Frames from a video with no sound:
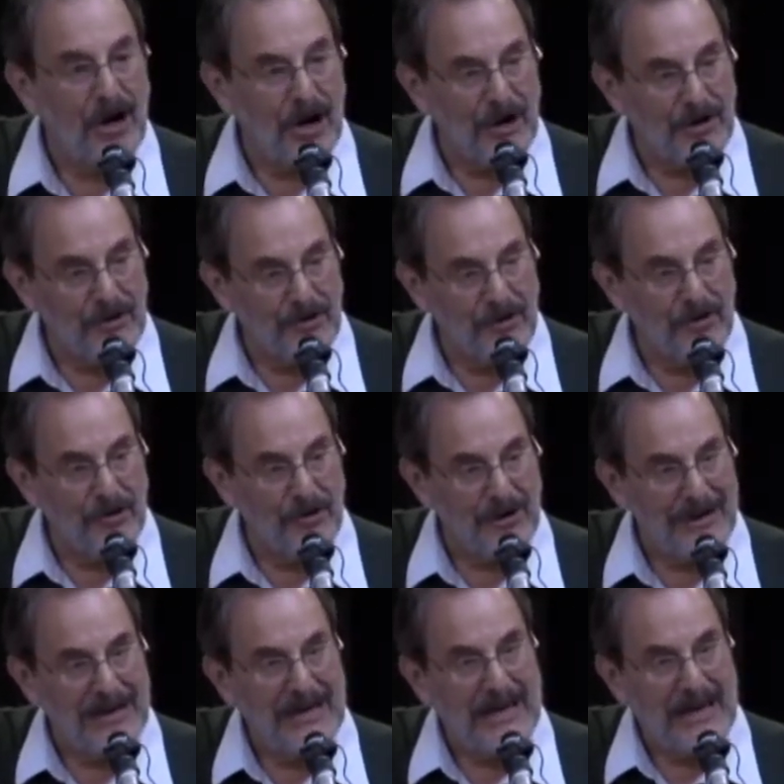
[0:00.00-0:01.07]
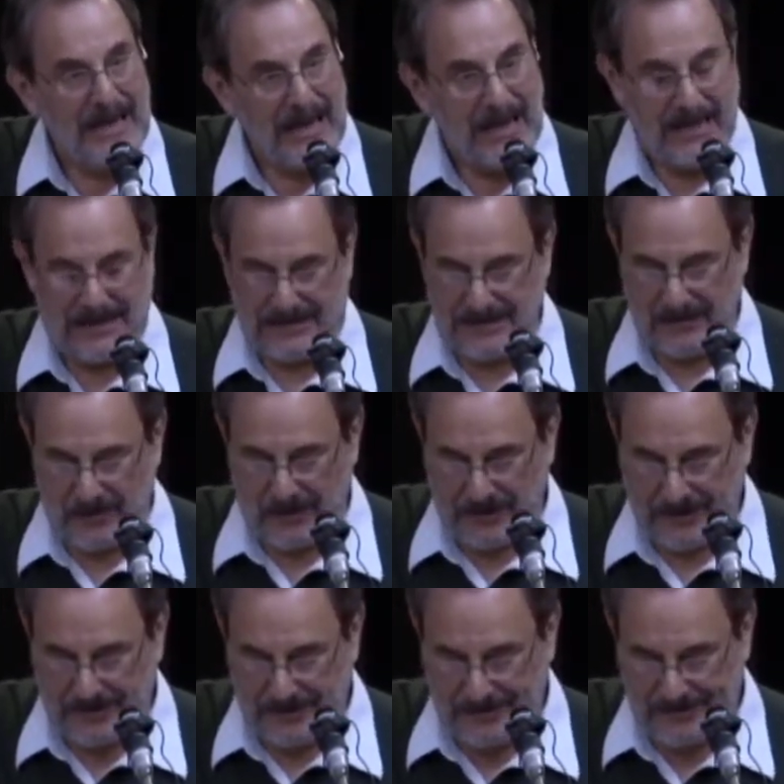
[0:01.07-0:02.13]
on her
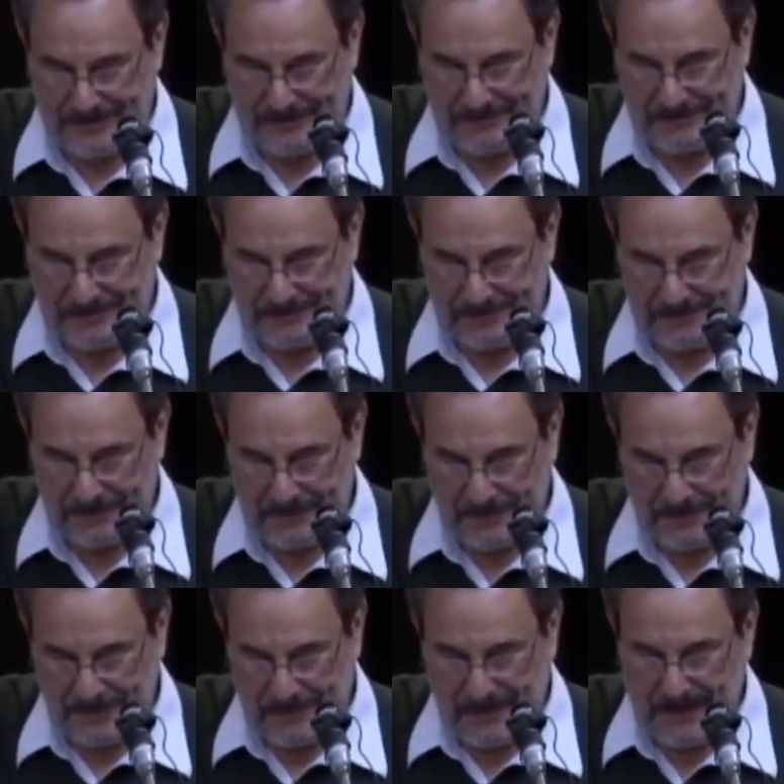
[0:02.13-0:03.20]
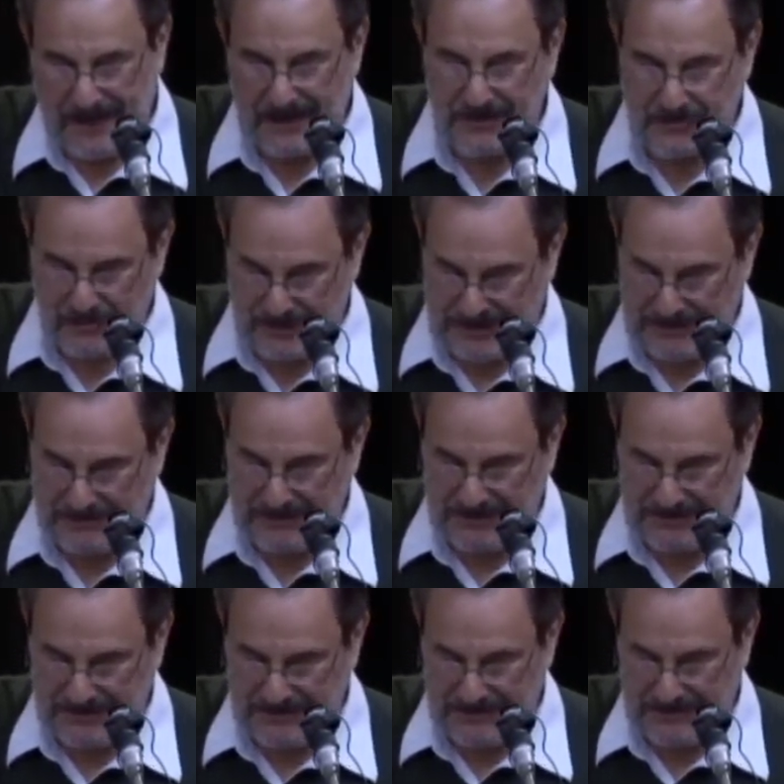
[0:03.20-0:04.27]
handiwork and dreamed.